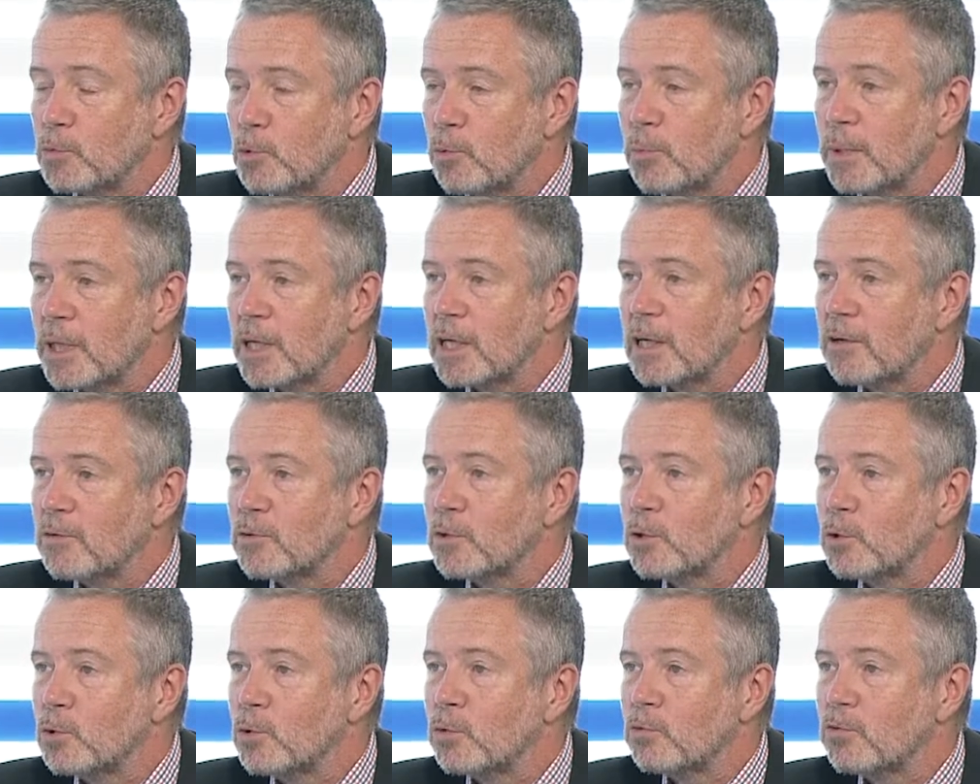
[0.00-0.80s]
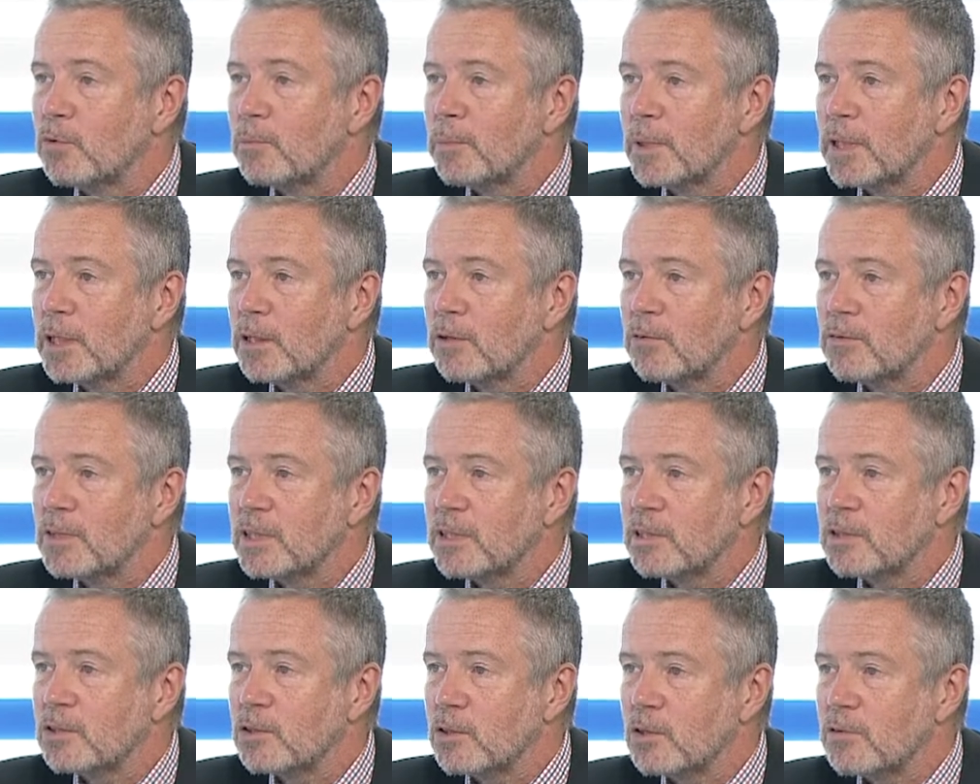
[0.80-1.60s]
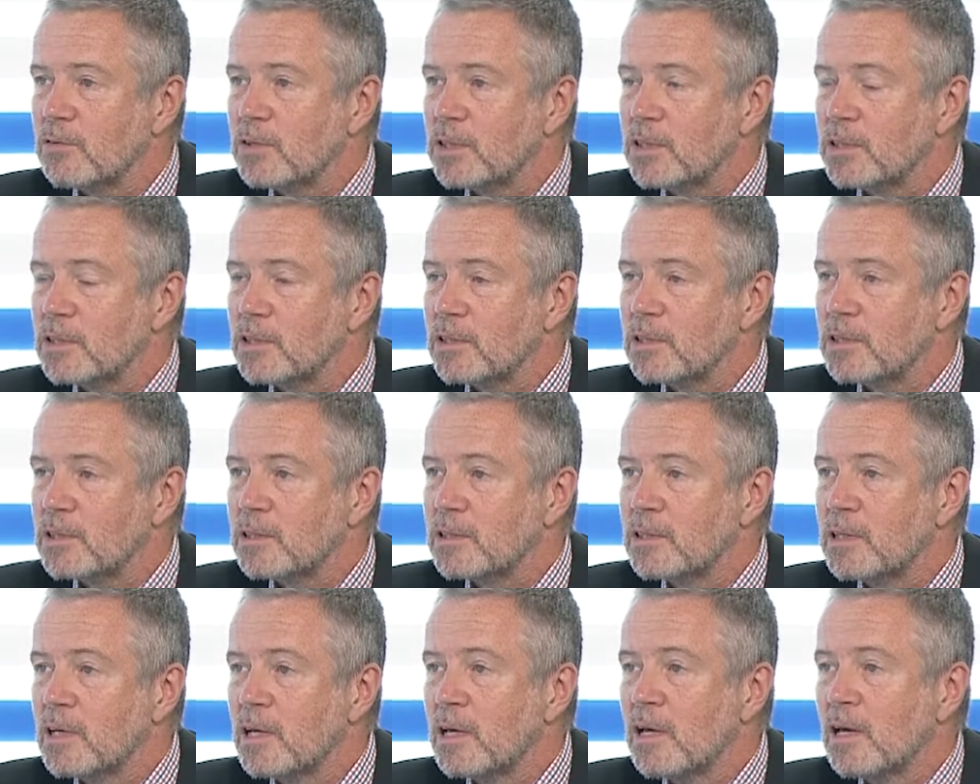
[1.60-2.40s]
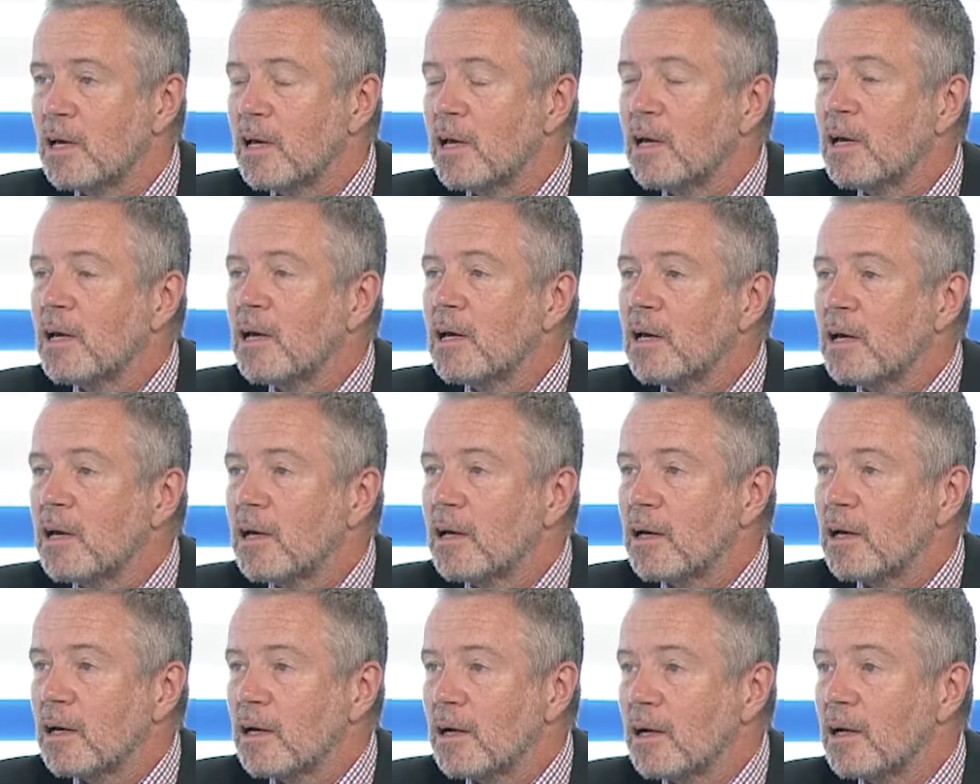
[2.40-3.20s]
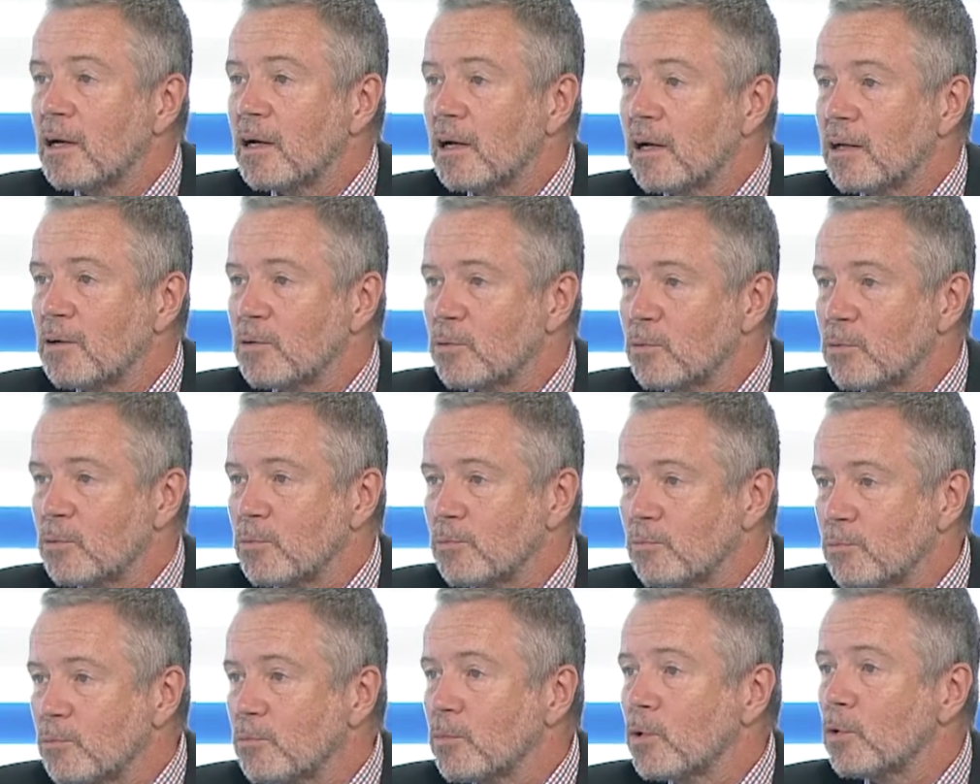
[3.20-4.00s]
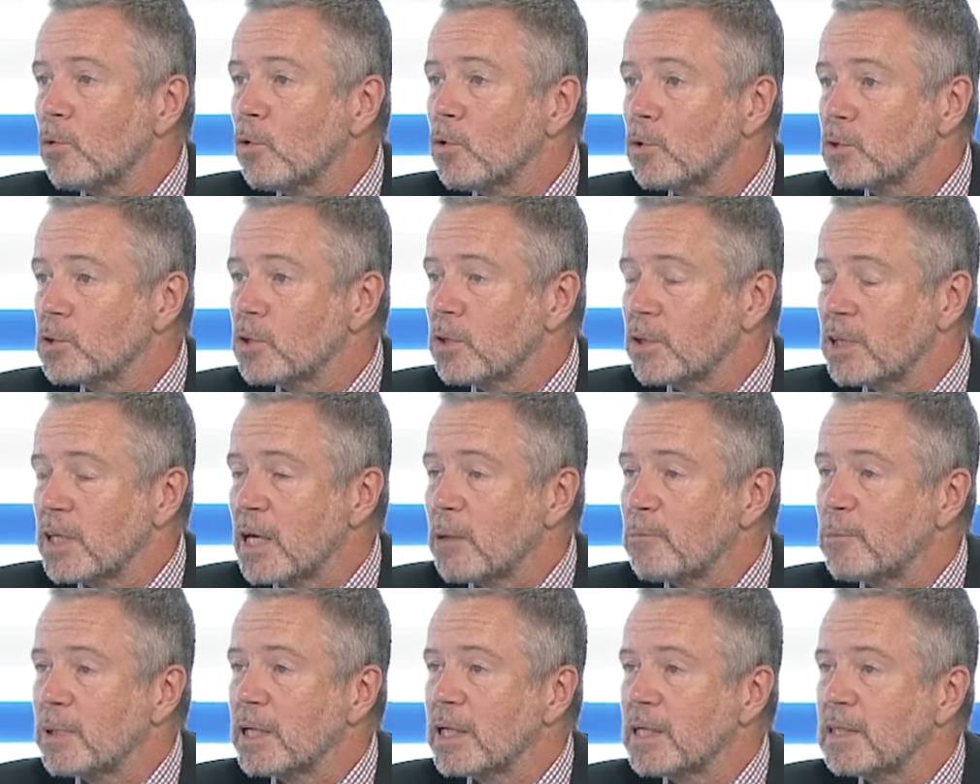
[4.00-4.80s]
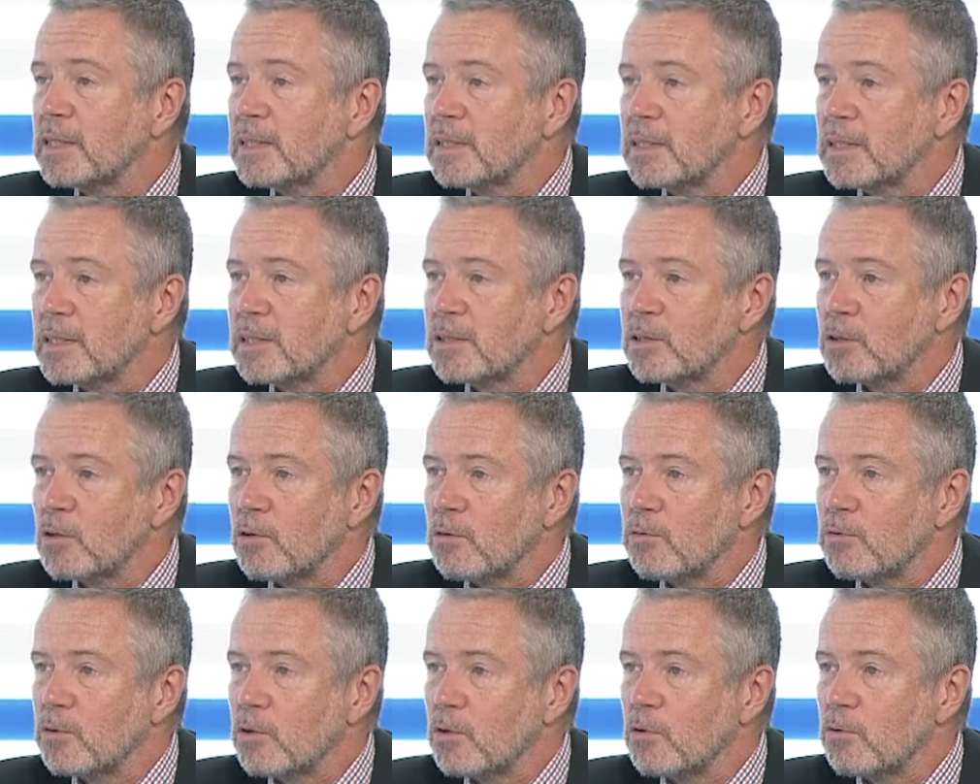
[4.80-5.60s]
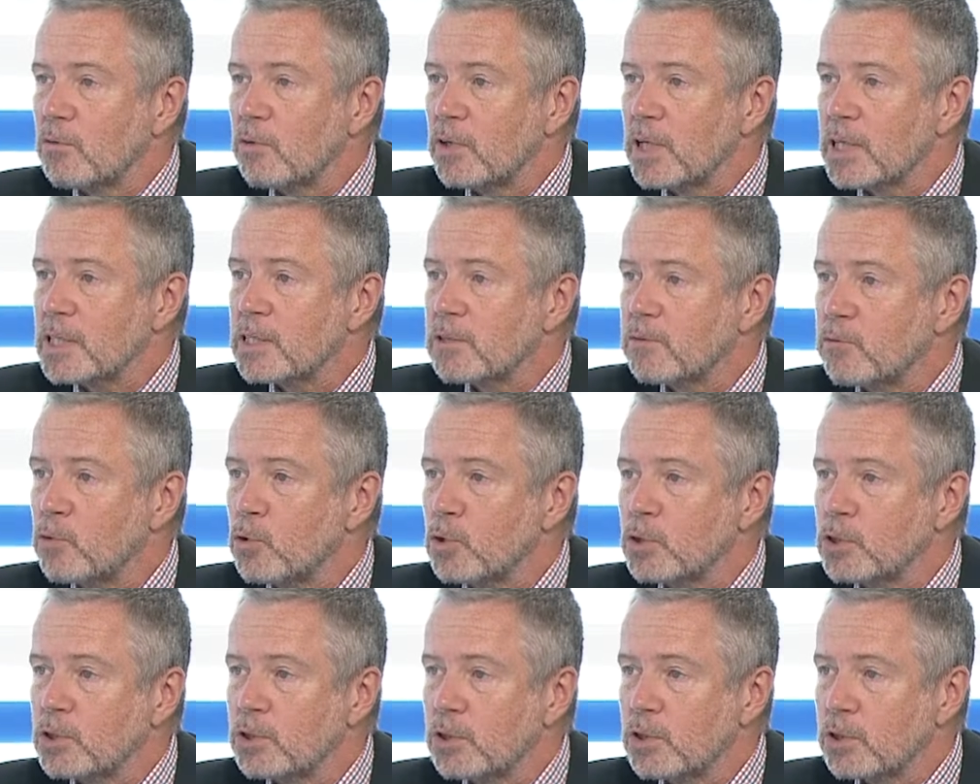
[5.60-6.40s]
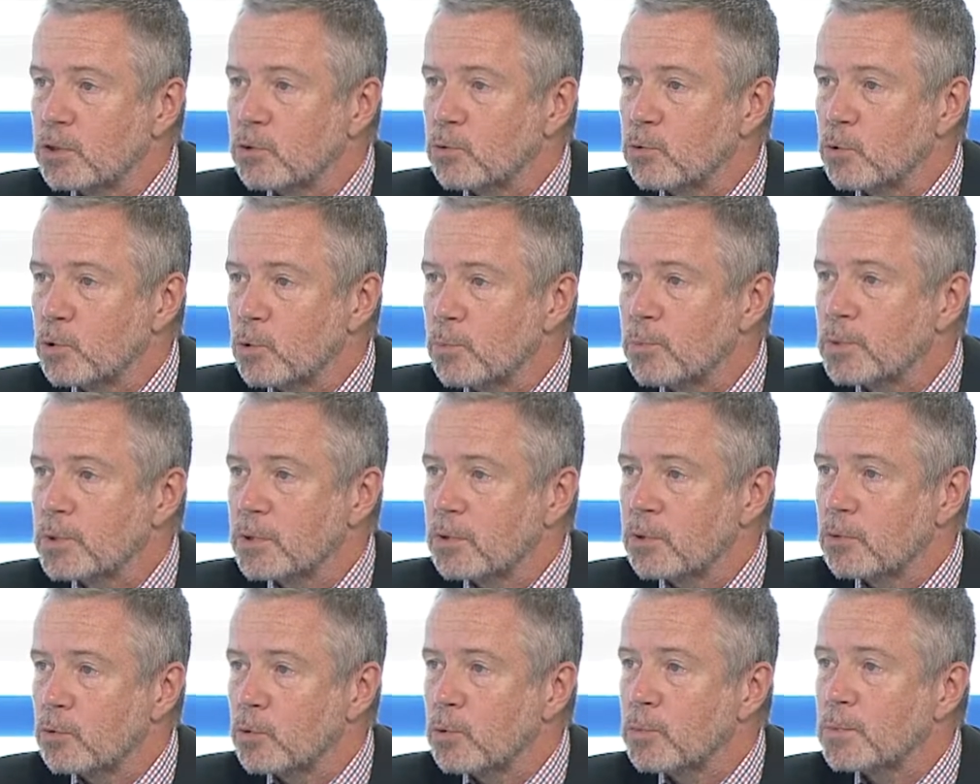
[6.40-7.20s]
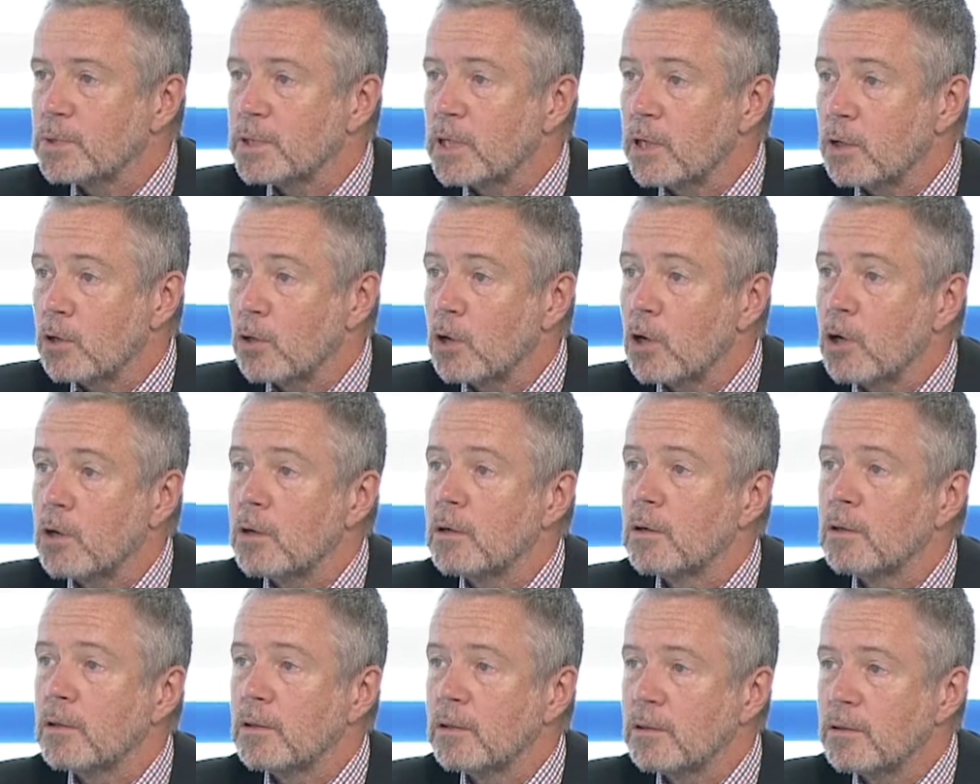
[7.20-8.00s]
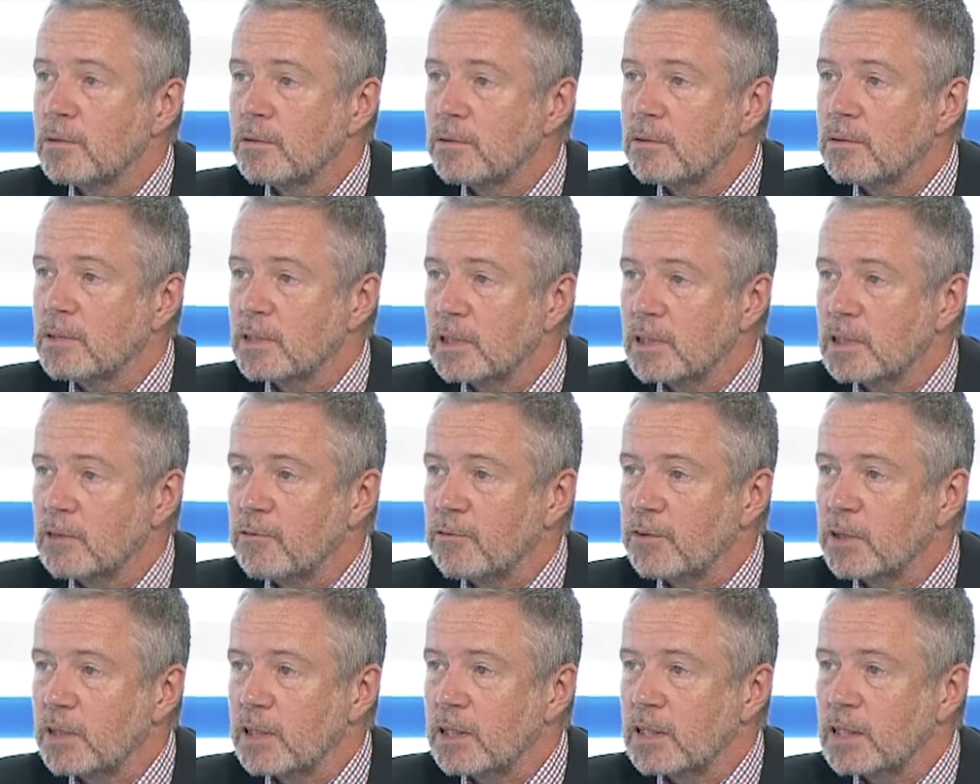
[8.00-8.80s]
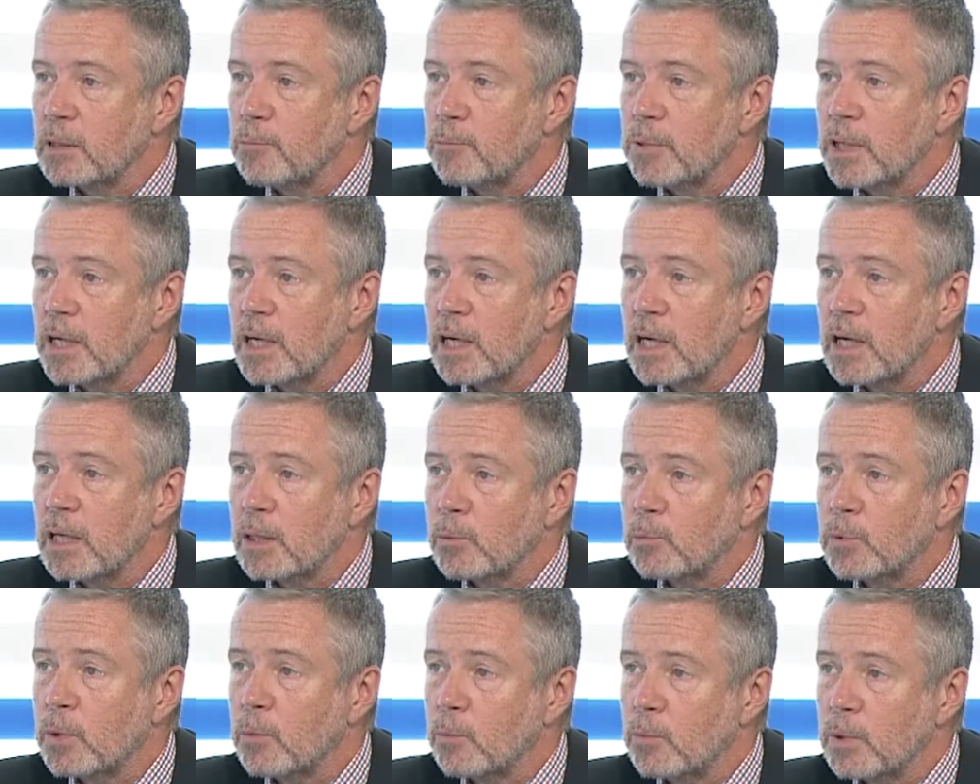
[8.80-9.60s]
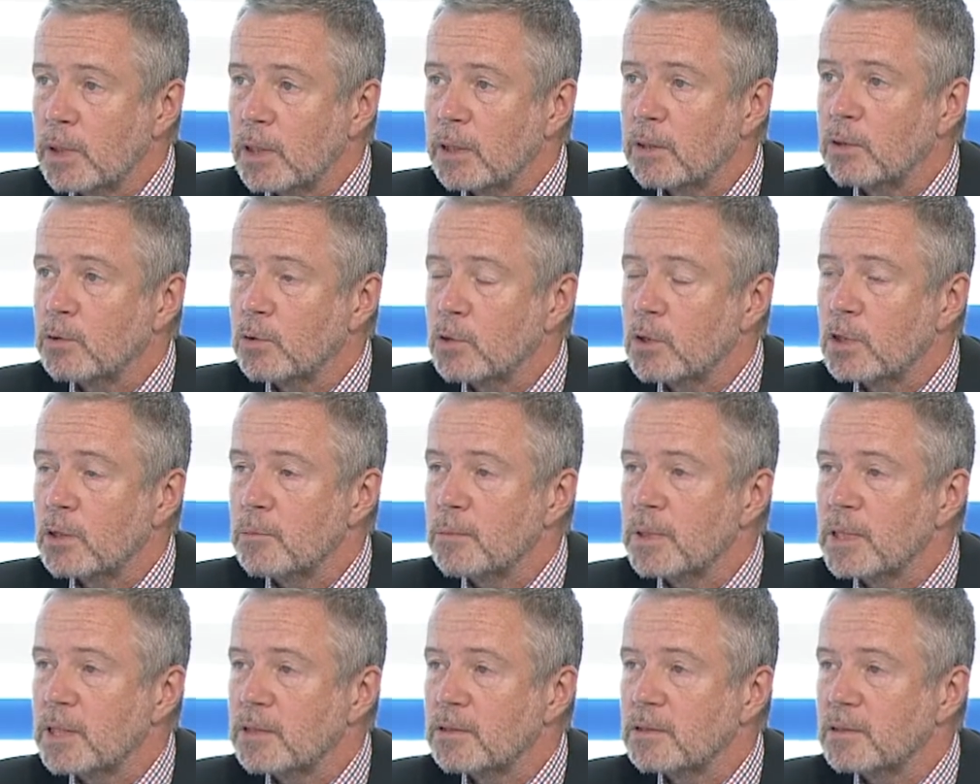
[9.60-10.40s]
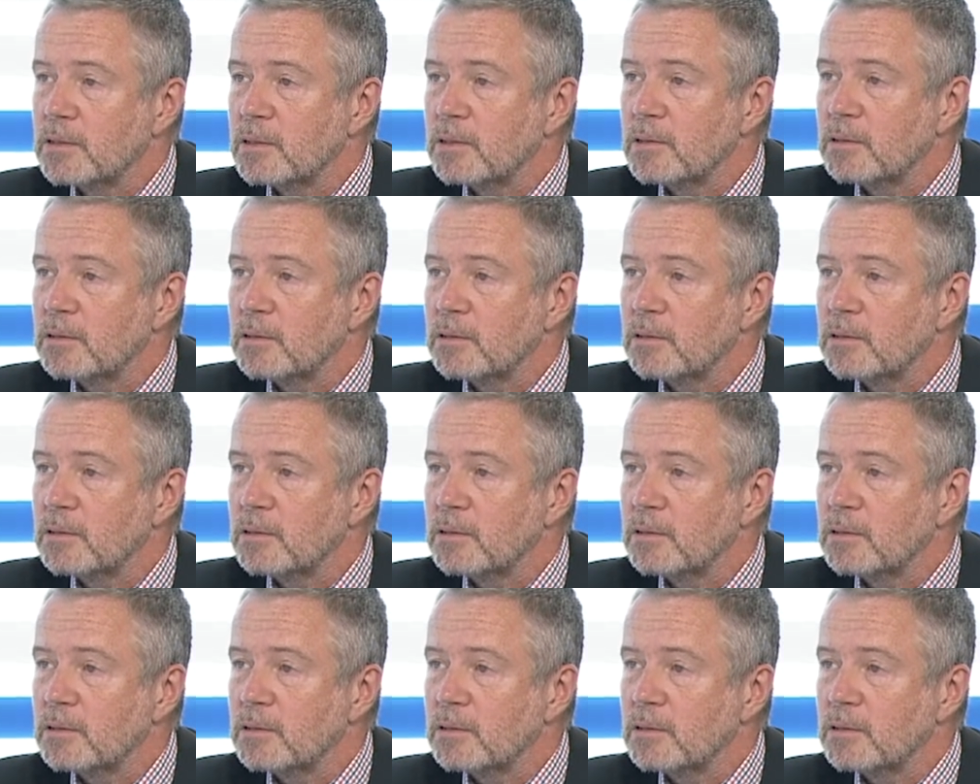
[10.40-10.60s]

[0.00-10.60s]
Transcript: you may have to do for many of these services, and also the abilities of less fortunate groups that are significantly behind. When we talk about